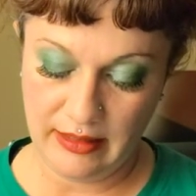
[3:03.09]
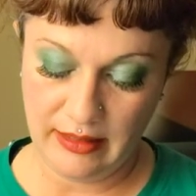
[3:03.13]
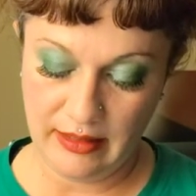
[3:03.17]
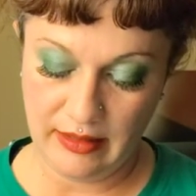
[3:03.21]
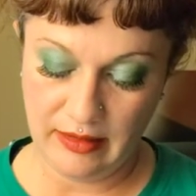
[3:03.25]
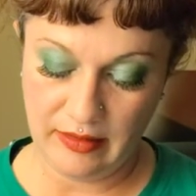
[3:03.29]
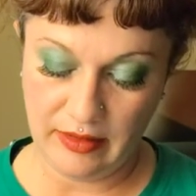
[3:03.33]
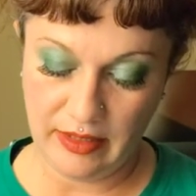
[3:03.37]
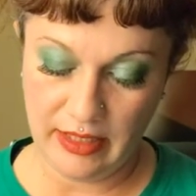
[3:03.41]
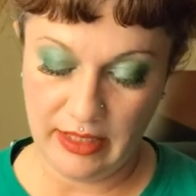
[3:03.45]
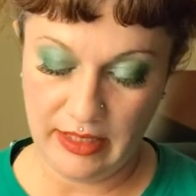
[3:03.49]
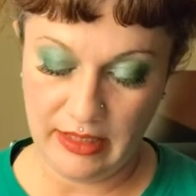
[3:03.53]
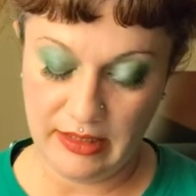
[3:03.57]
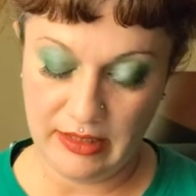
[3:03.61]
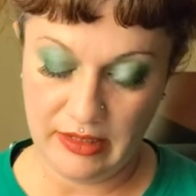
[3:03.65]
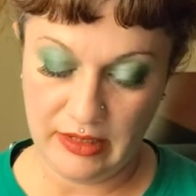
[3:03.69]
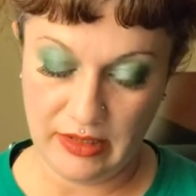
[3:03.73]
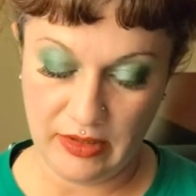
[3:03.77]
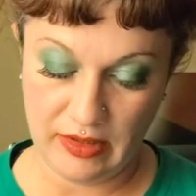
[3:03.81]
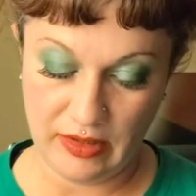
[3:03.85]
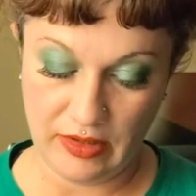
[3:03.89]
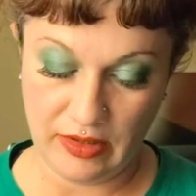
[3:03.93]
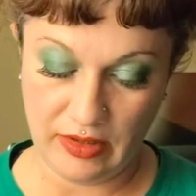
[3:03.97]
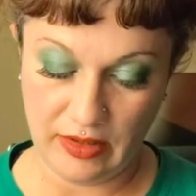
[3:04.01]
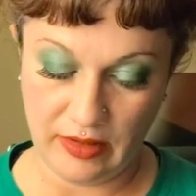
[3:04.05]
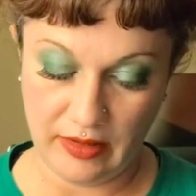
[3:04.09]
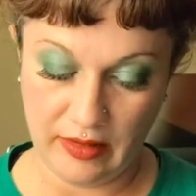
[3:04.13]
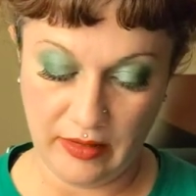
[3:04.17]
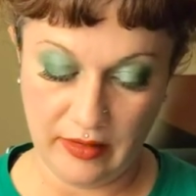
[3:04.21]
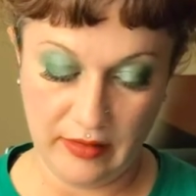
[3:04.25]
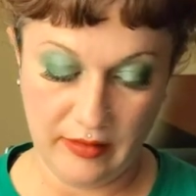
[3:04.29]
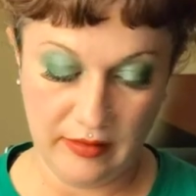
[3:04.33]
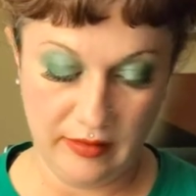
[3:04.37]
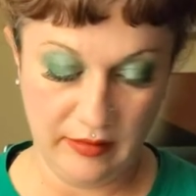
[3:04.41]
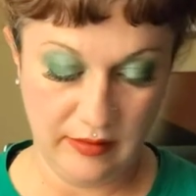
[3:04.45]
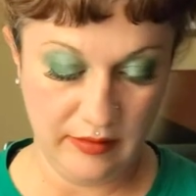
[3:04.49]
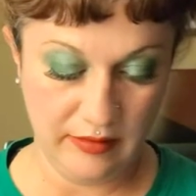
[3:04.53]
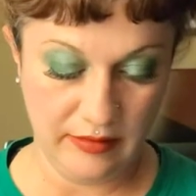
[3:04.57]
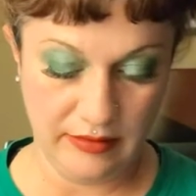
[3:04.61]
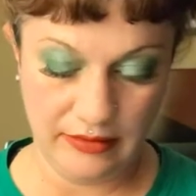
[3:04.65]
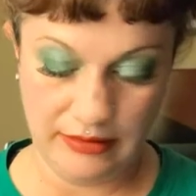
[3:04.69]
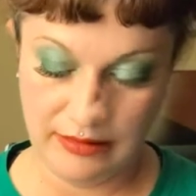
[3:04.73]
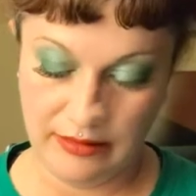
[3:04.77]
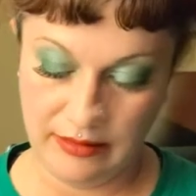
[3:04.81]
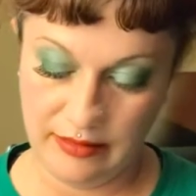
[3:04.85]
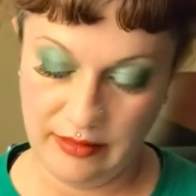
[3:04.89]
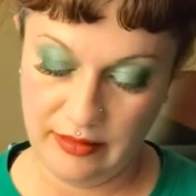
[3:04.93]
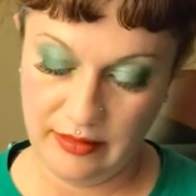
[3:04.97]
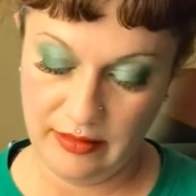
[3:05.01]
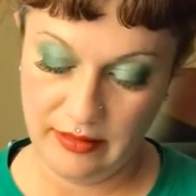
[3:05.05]
I'll get into your
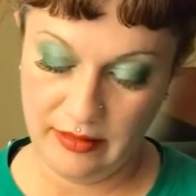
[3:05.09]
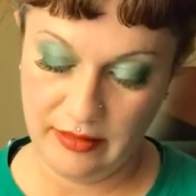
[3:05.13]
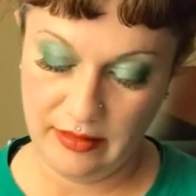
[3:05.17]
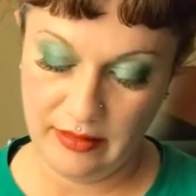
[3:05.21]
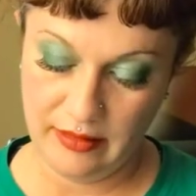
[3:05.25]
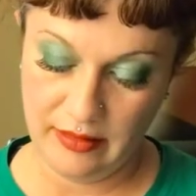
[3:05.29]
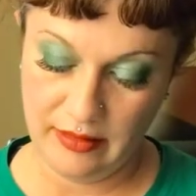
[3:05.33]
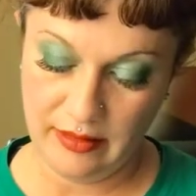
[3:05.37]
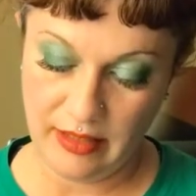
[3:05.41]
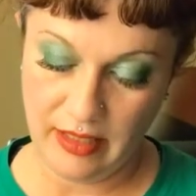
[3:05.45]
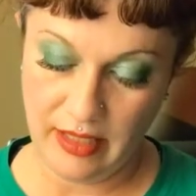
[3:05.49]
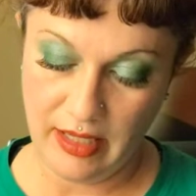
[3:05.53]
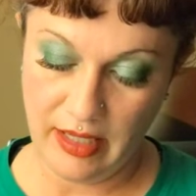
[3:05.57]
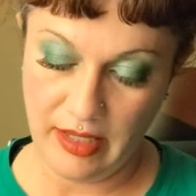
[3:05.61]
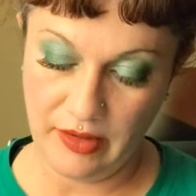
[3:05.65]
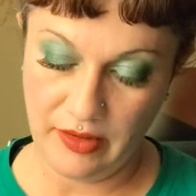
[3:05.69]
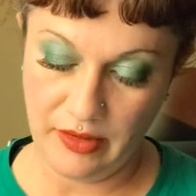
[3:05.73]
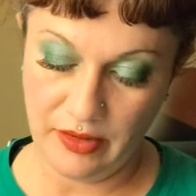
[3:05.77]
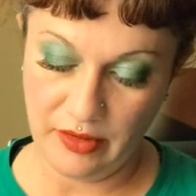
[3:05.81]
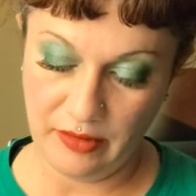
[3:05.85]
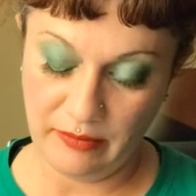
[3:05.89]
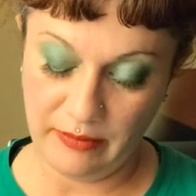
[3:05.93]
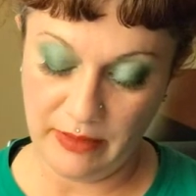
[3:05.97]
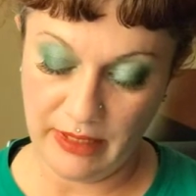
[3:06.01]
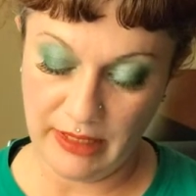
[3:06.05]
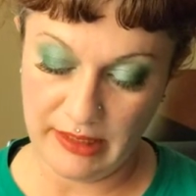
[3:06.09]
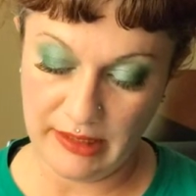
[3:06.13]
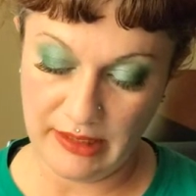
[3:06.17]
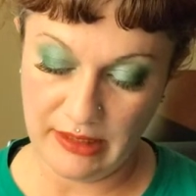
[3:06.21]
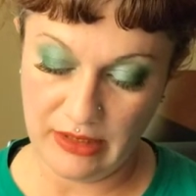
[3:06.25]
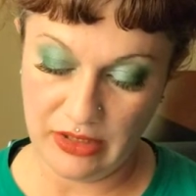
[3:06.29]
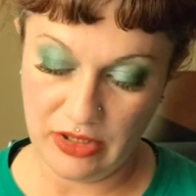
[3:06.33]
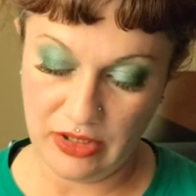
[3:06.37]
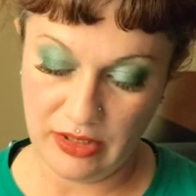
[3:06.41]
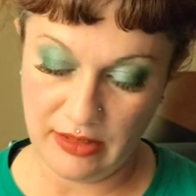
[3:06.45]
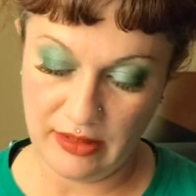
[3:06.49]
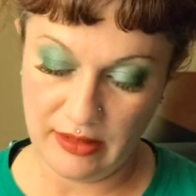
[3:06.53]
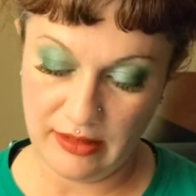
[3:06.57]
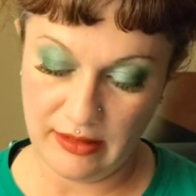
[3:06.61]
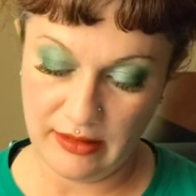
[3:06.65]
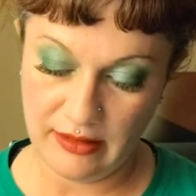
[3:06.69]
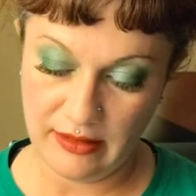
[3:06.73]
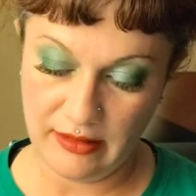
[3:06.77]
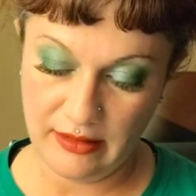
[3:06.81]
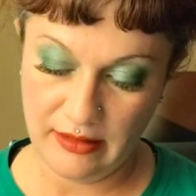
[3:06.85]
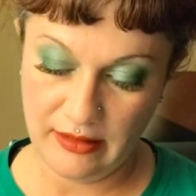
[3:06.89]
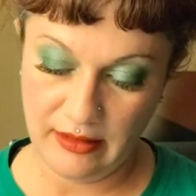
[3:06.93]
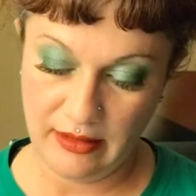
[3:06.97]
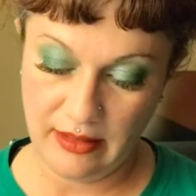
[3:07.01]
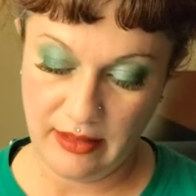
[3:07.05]
other messages
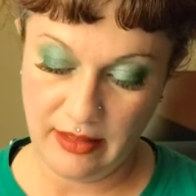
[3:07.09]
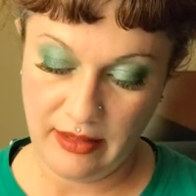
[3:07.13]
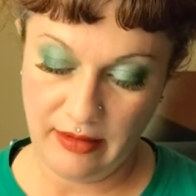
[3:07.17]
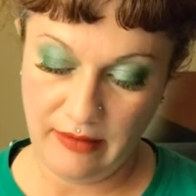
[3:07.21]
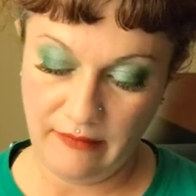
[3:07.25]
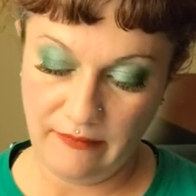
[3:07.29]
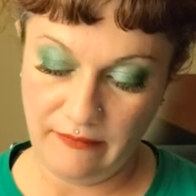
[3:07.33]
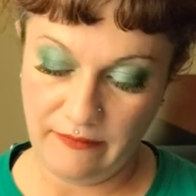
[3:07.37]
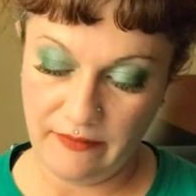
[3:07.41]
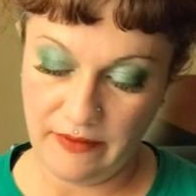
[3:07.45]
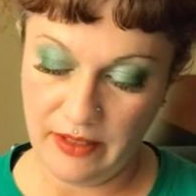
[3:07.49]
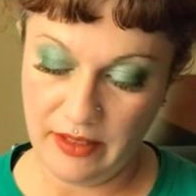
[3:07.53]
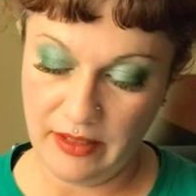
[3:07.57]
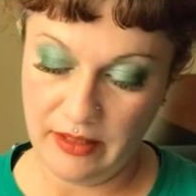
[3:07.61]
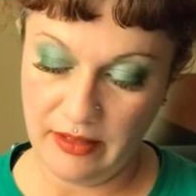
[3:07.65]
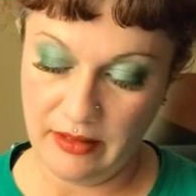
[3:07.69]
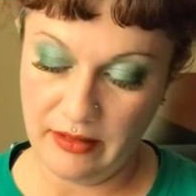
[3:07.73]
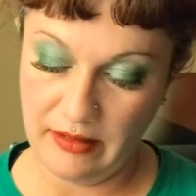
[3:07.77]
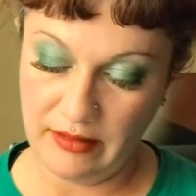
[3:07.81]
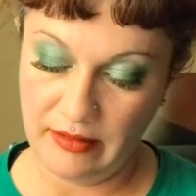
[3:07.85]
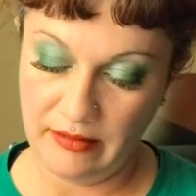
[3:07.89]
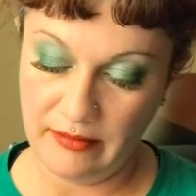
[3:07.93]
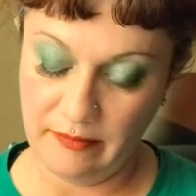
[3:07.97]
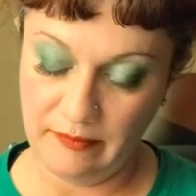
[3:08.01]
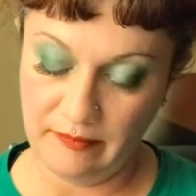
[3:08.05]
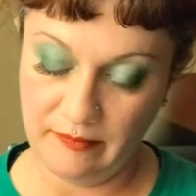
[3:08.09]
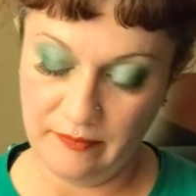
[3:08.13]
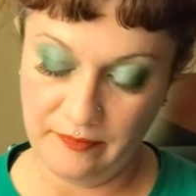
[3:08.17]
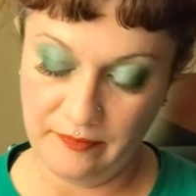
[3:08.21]
from,